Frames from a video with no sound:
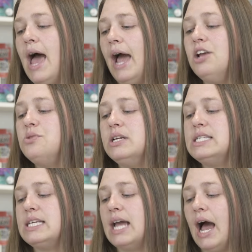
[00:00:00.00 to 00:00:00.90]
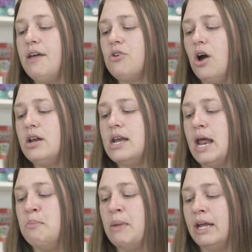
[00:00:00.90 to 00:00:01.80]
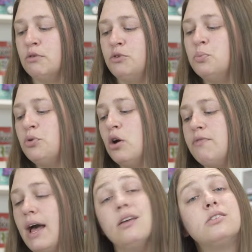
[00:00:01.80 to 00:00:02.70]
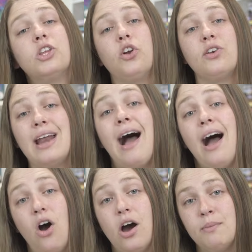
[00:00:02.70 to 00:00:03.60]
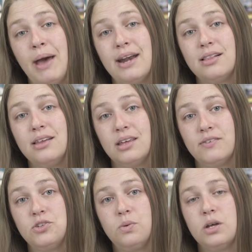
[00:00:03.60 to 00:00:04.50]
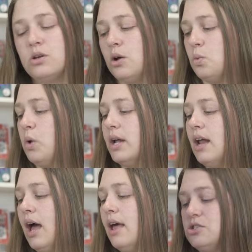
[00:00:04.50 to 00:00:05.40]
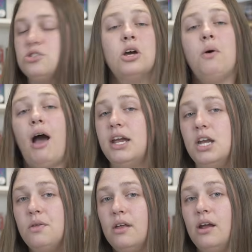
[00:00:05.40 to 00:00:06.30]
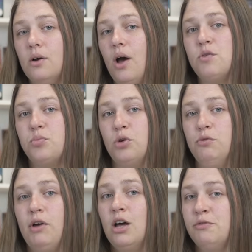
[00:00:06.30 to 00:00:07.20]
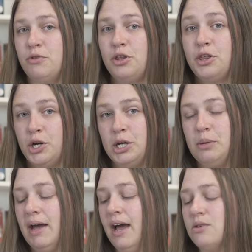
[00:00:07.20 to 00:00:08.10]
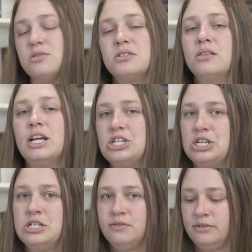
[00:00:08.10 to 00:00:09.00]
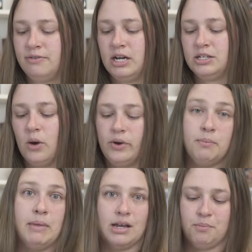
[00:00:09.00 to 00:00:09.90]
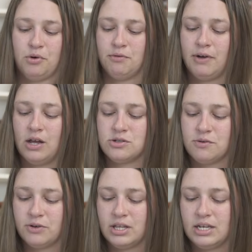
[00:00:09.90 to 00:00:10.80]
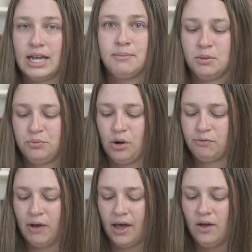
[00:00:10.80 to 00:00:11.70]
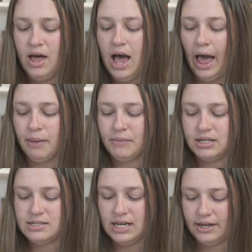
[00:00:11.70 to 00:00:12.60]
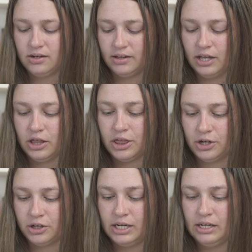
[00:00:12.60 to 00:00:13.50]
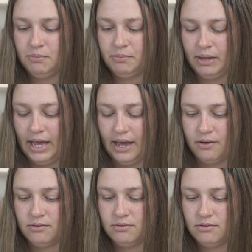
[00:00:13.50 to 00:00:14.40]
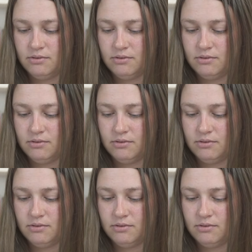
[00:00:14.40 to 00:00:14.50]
as you can see, I've gone in and made a few profiles that are not automatically given to us on Whatnot. So I know that I don't have a profile for 30 pounds. So let's just for fun go in and make a profile. So for the name of the profile, I'm going to title it 30-pound